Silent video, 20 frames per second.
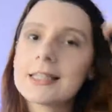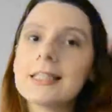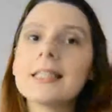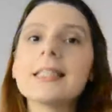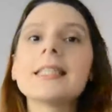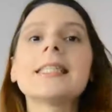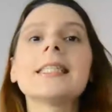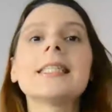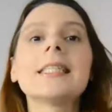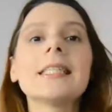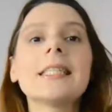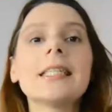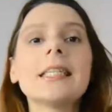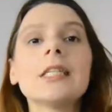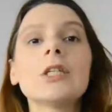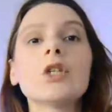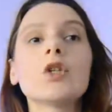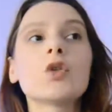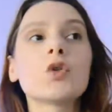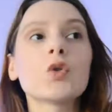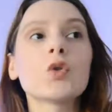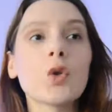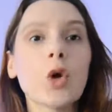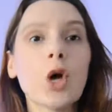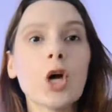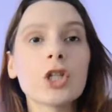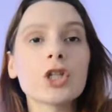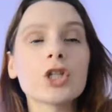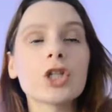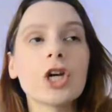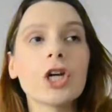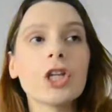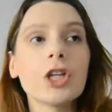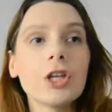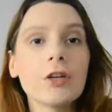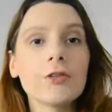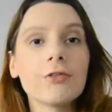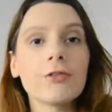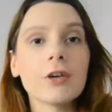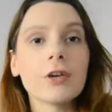this is such a
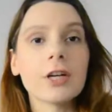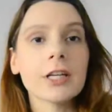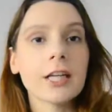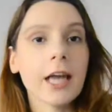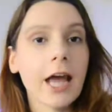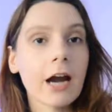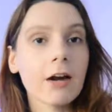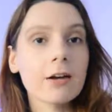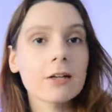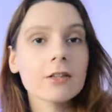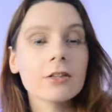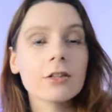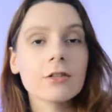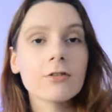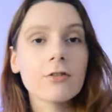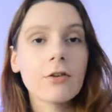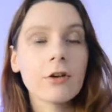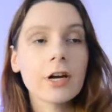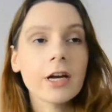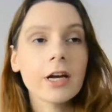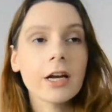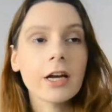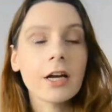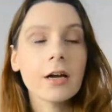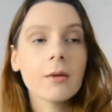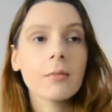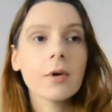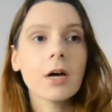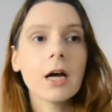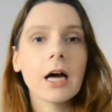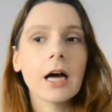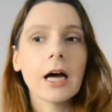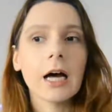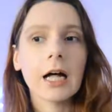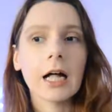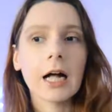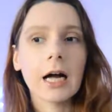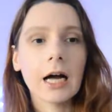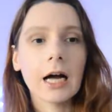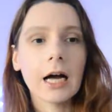different character for him.
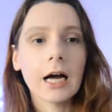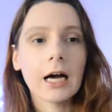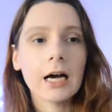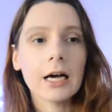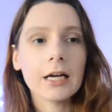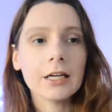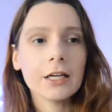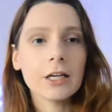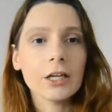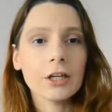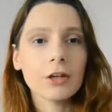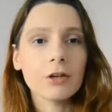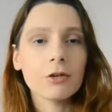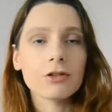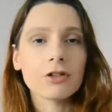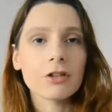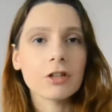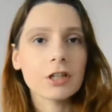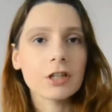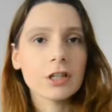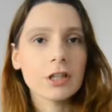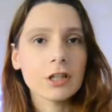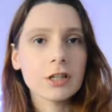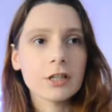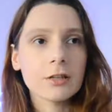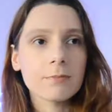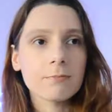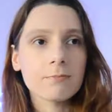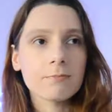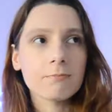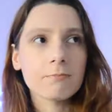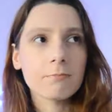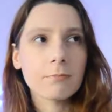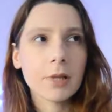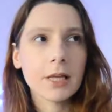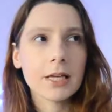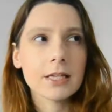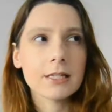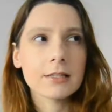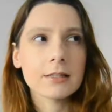He usually
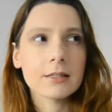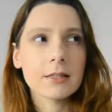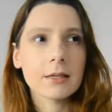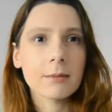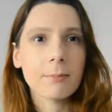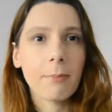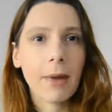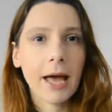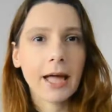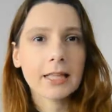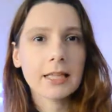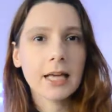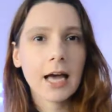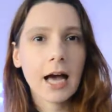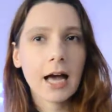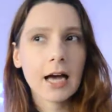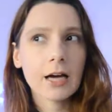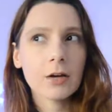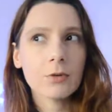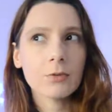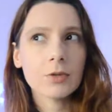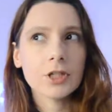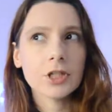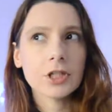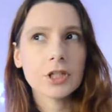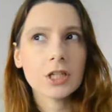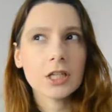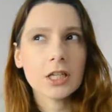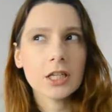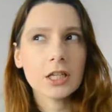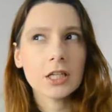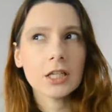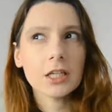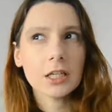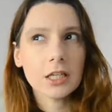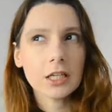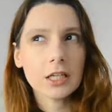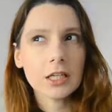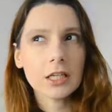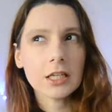plays the bad guy, which
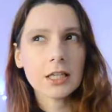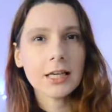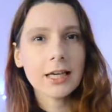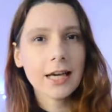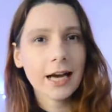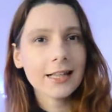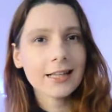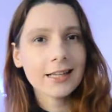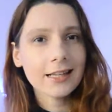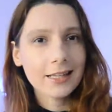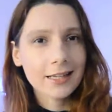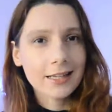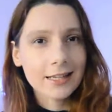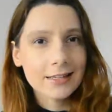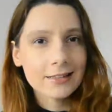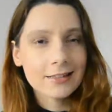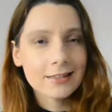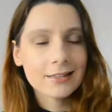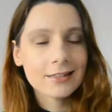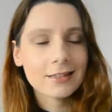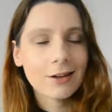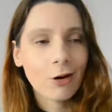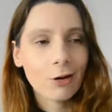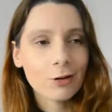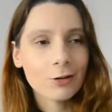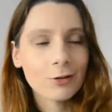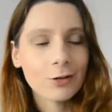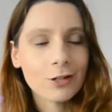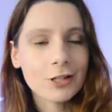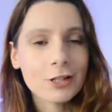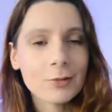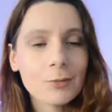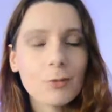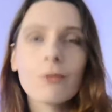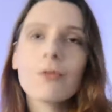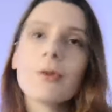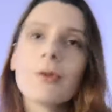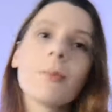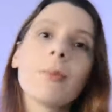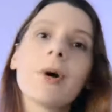he kind of is also in this
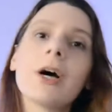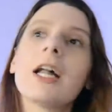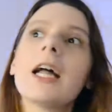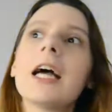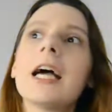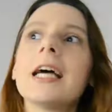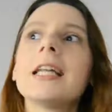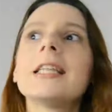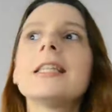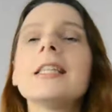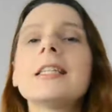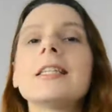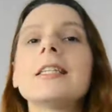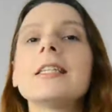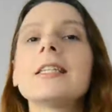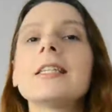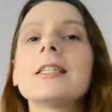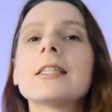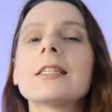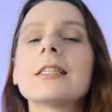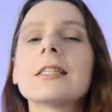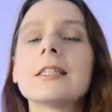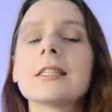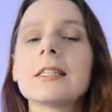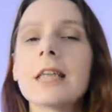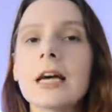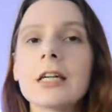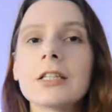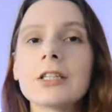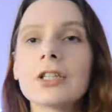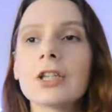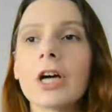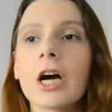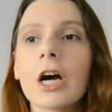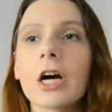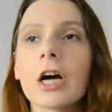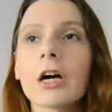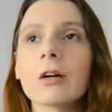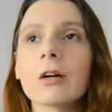movie, but this is such a